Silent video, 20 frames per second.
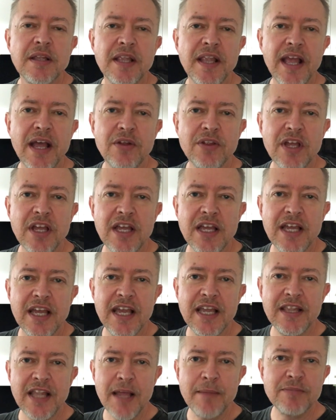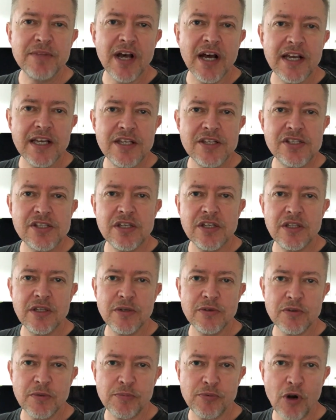Now, in them days,
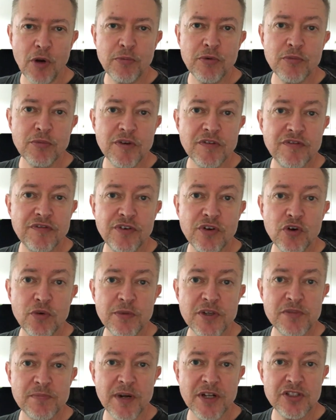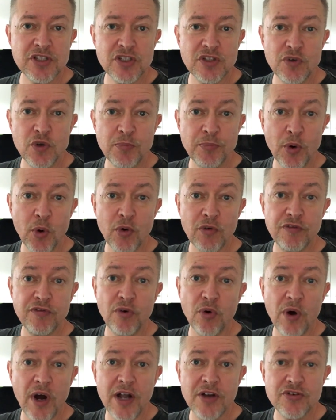there was a problem with film as much as you bought
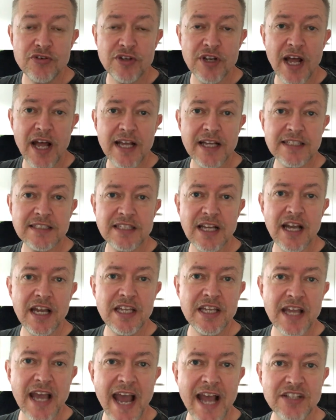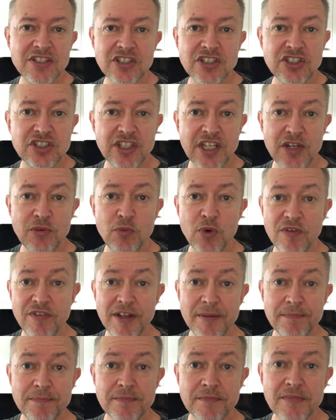400 ASA, you had to stick with
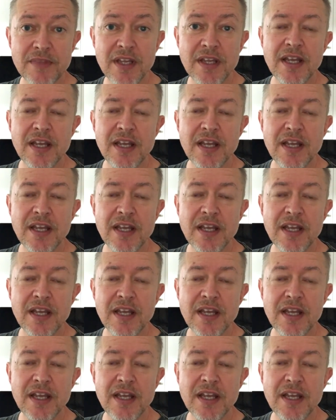it